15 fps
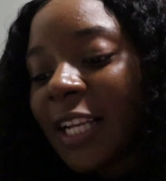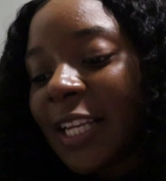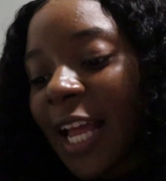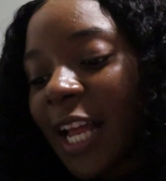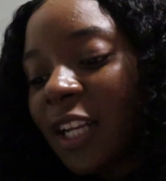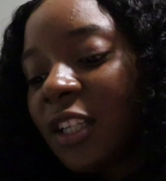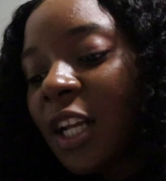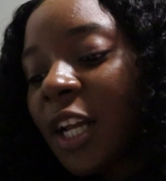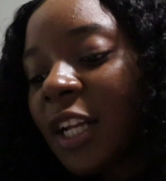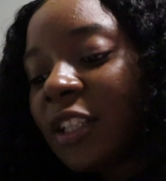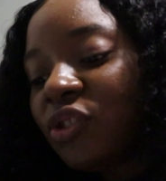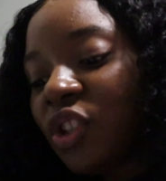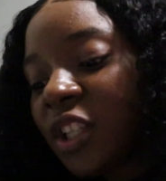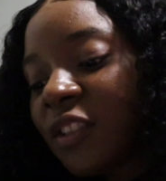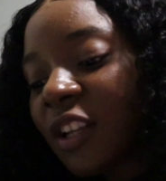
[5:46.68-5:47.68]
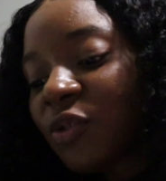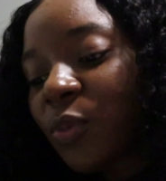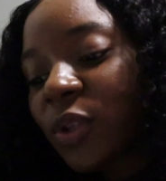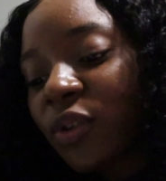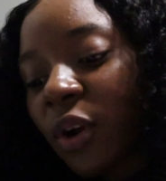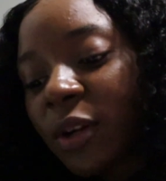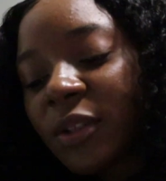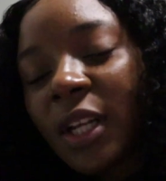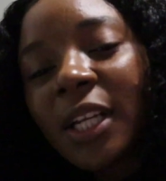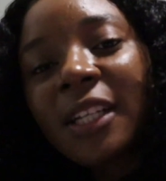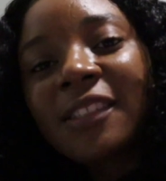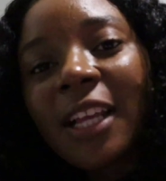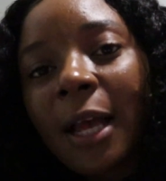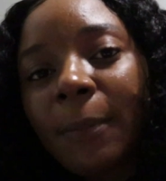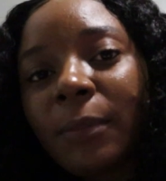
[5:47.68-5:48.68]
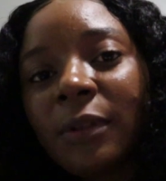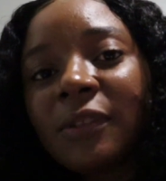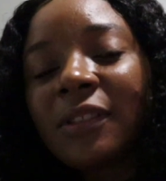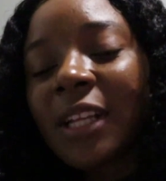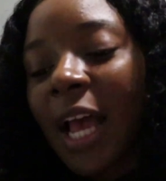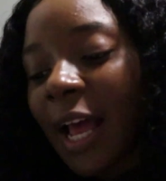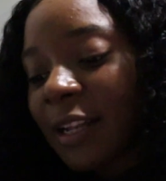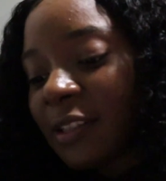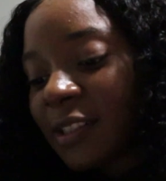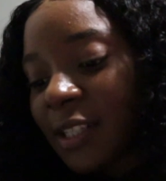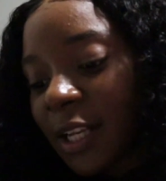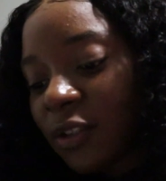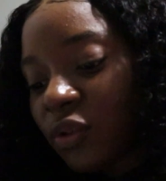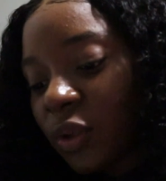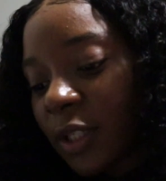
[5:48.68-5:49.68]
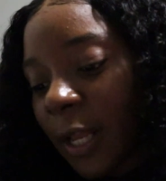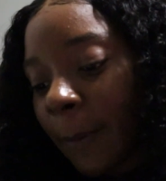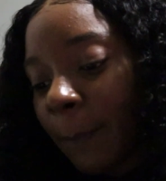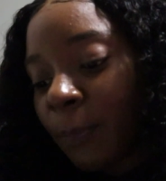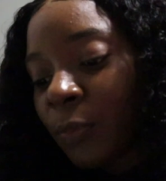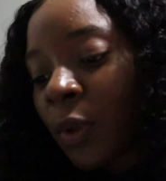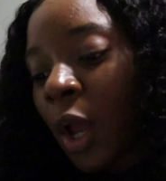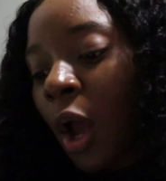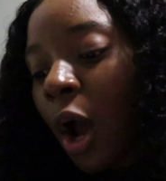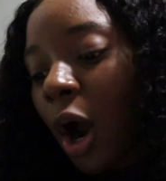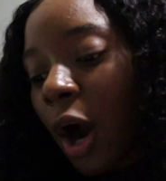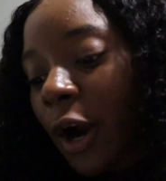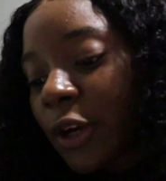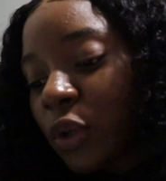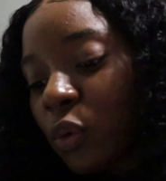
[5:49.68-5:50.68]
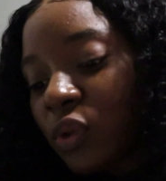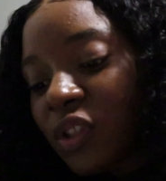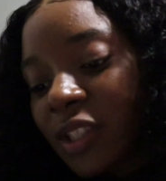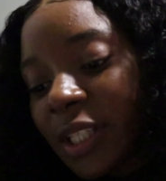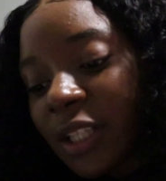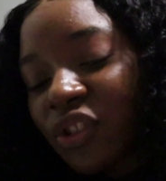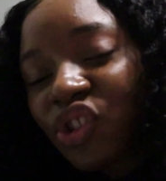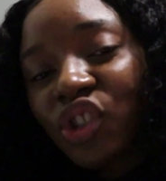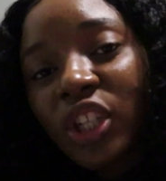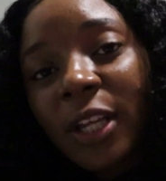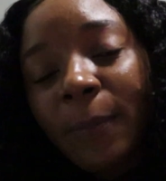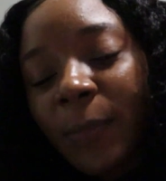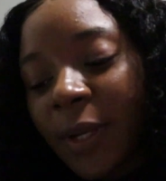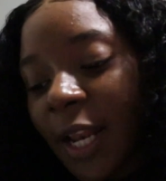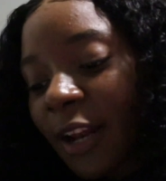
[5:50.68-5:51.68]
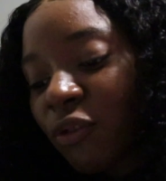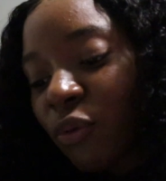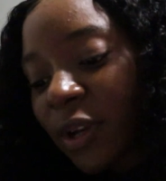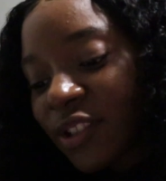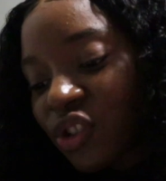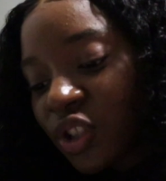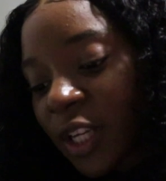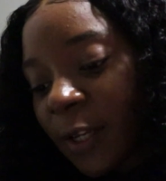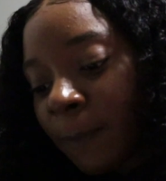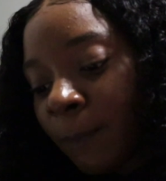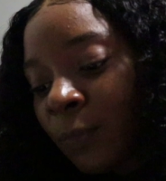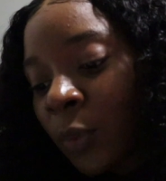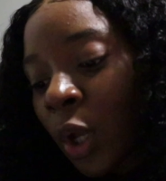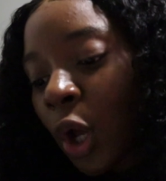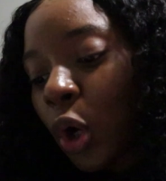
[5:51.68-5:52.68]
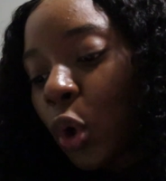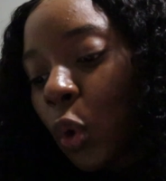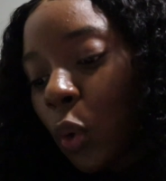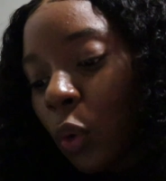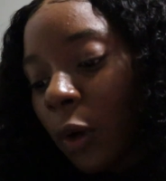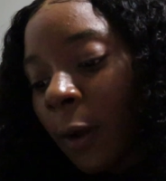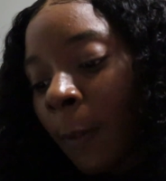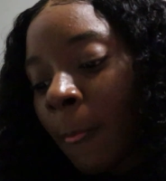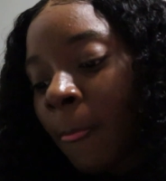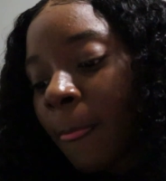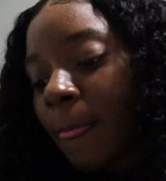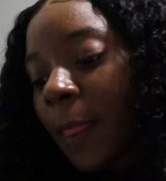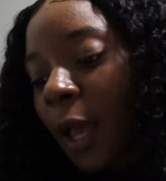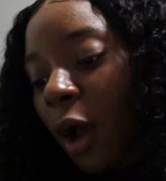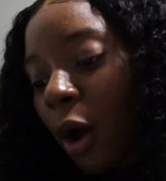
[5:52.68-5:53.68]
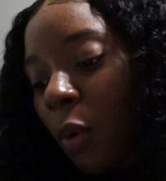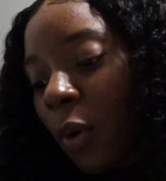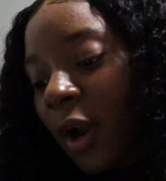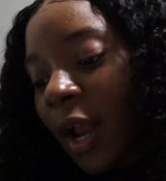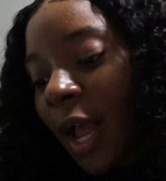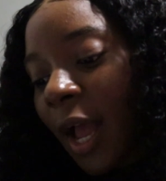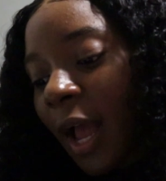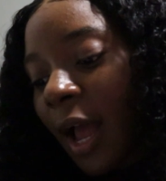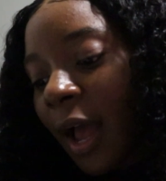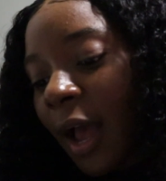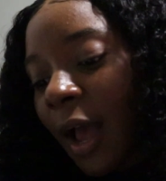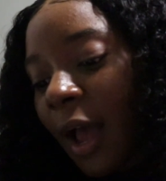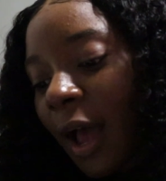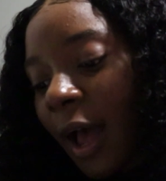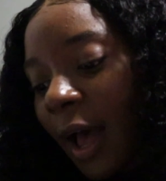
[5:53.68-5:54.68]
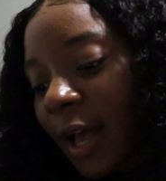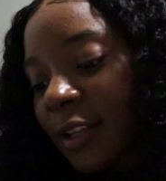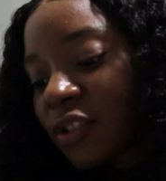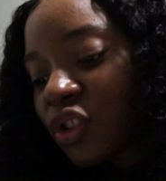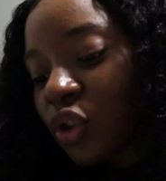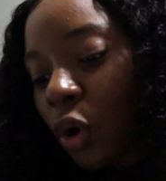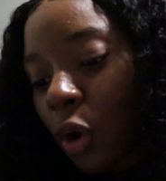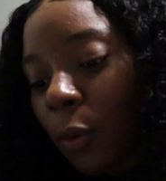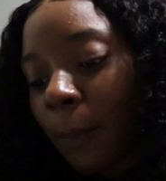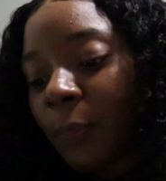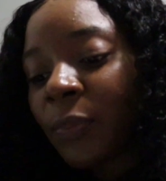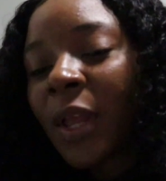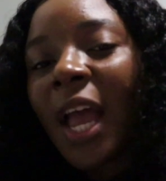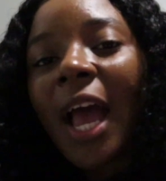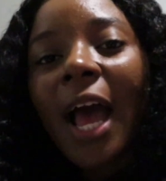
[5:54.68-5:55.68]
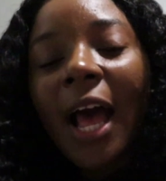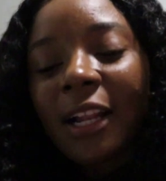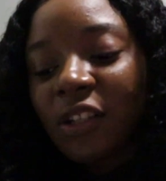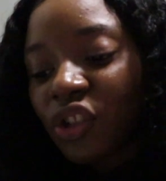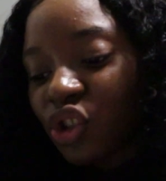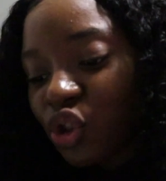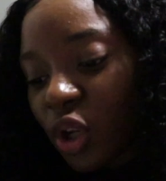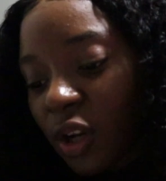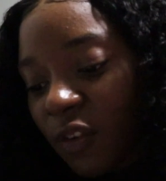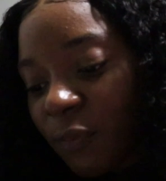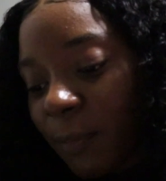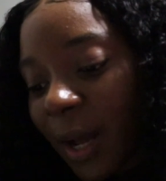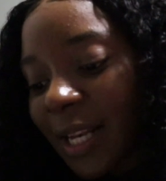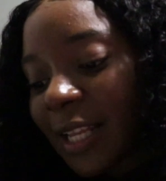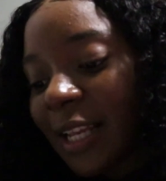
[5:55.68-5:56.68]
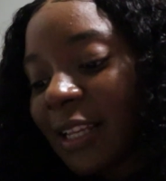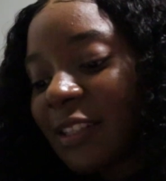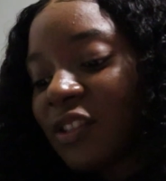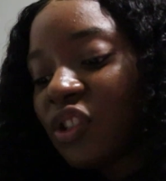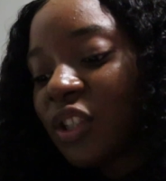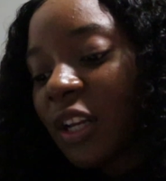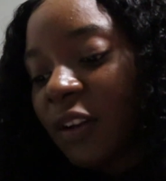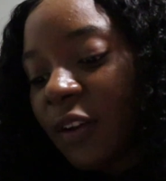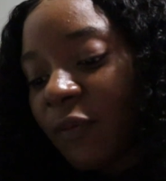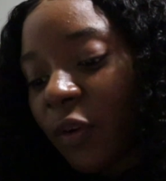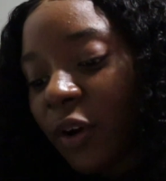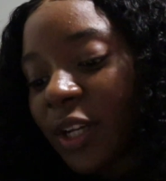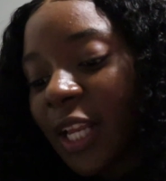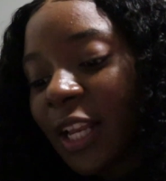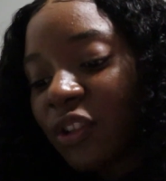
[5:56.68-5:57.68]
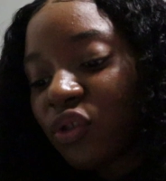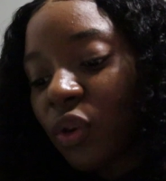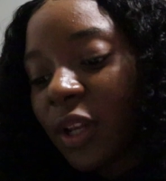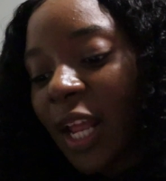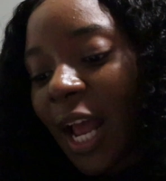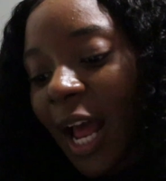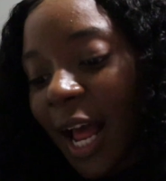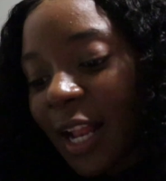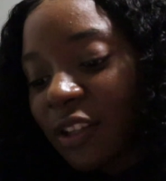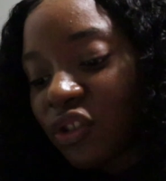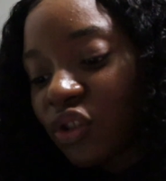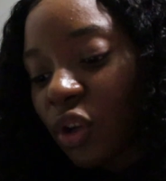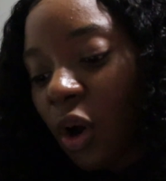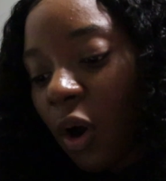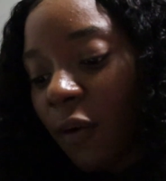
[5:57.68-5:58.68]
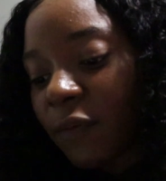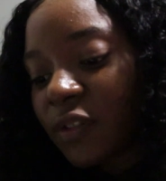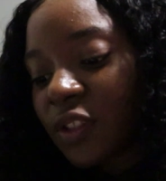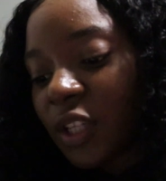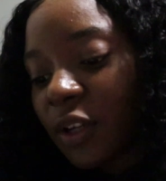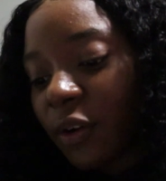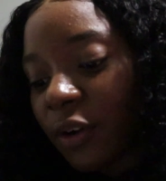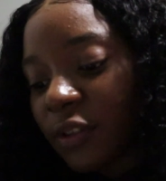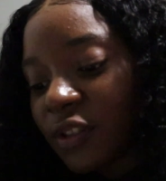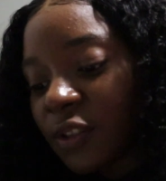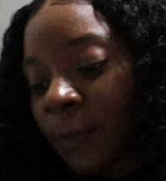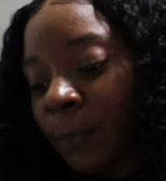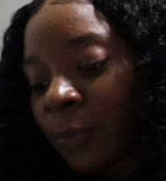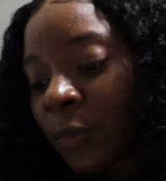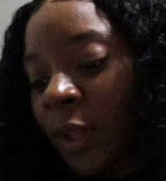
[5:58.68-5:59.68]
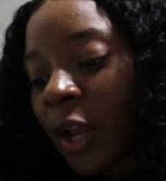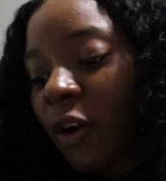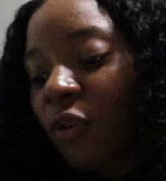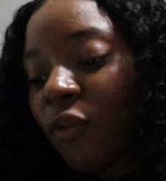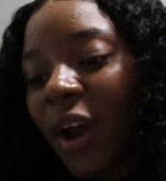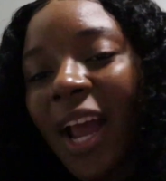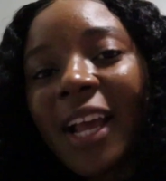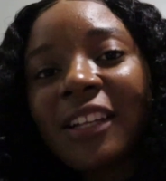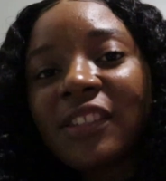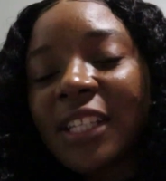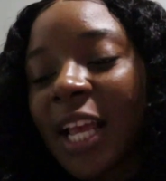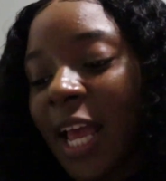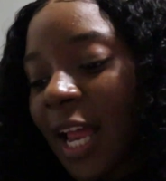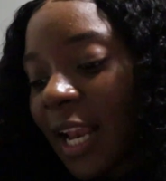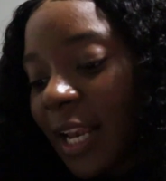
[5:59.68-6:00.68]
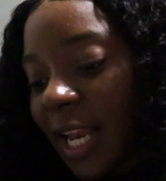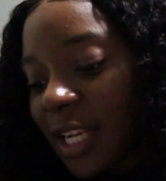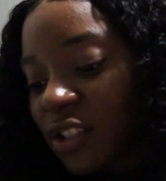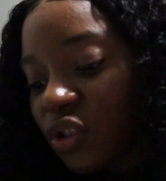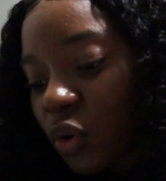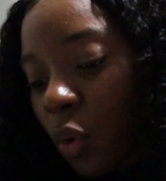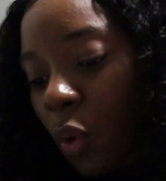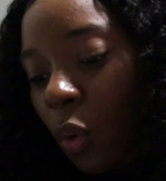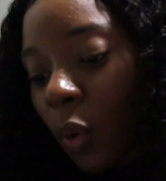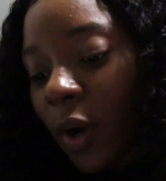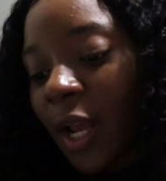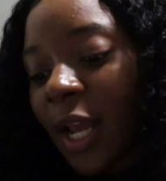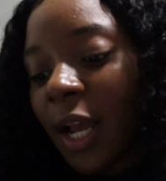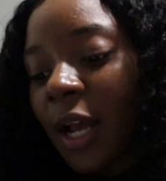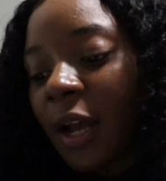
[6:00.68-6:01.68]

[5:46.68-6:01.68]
Then Jesus returned to the disciples and said to them, are you still sleeping and resting? Look, the hour has come, and the Son of Man is delivered into the hands of sinners. Rise, let's go.